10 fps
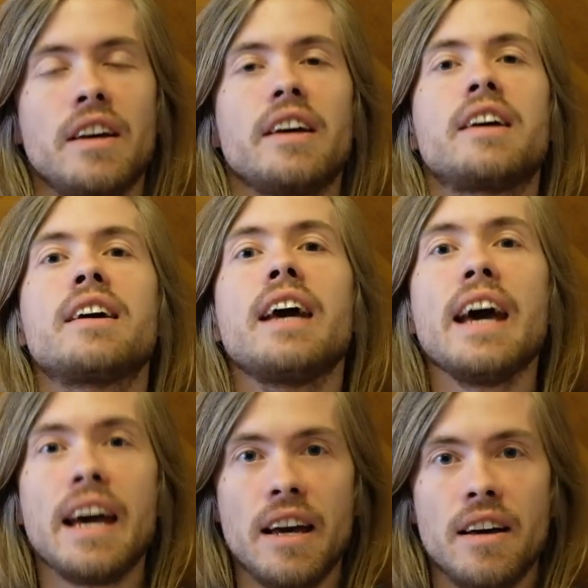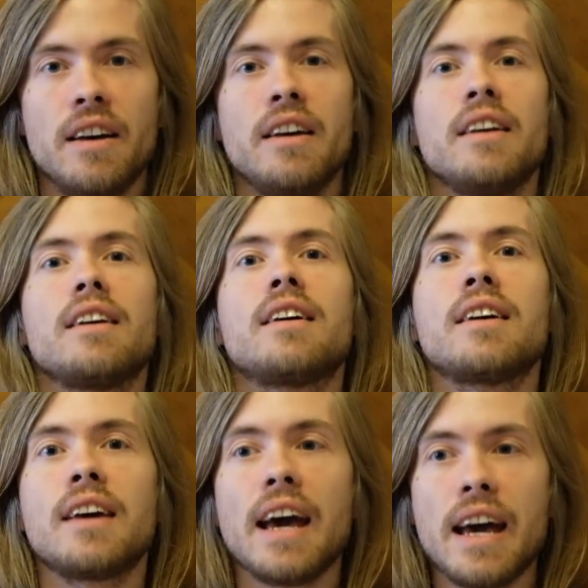g,
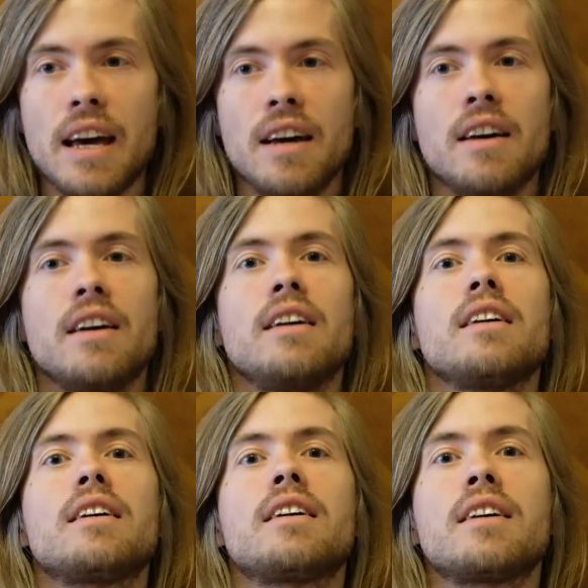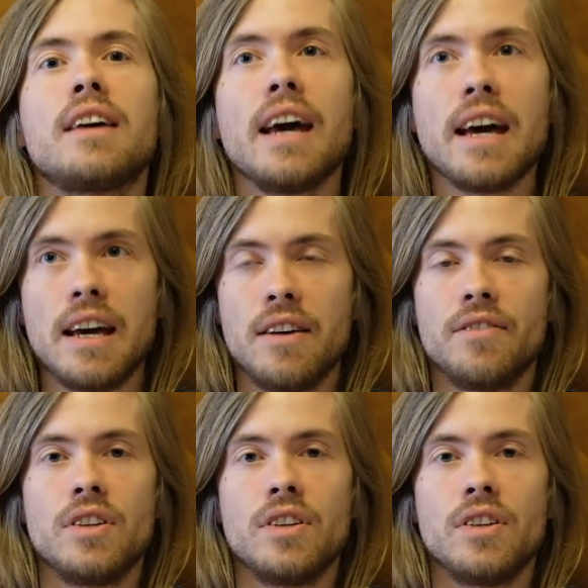g, g.